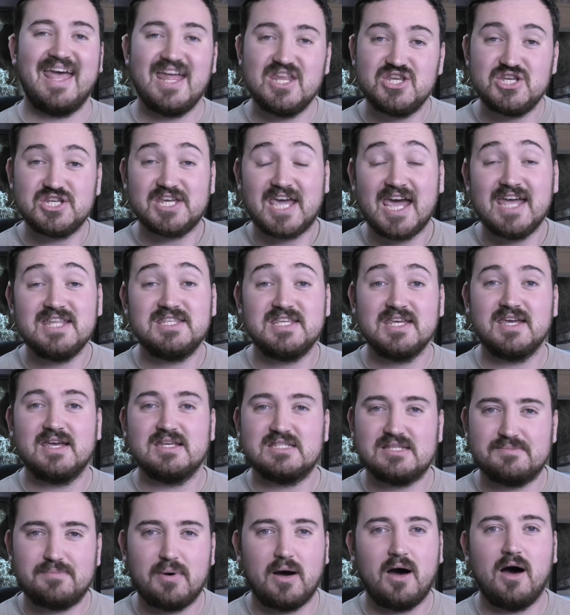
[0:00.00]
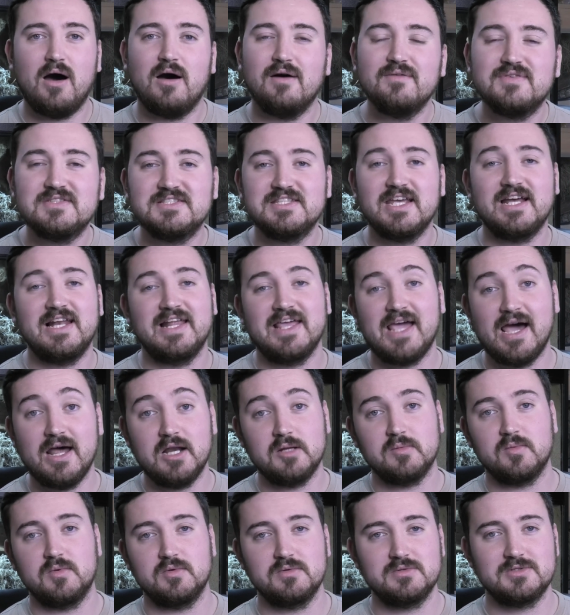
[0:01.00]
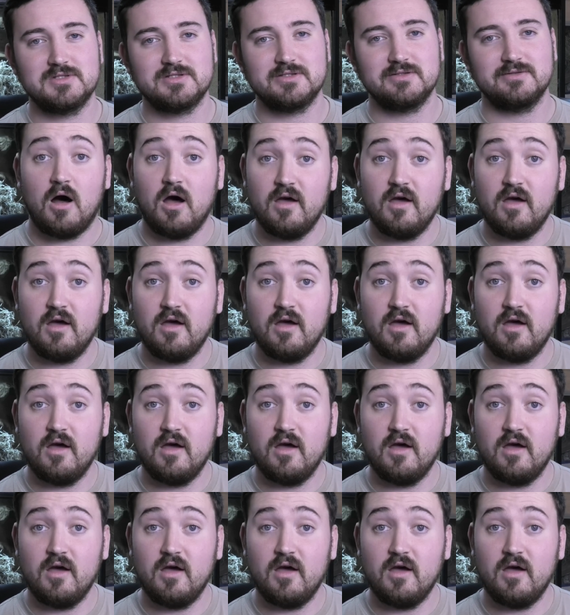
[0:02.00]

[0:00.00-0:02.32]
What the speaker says: Educating is a part of selling animals.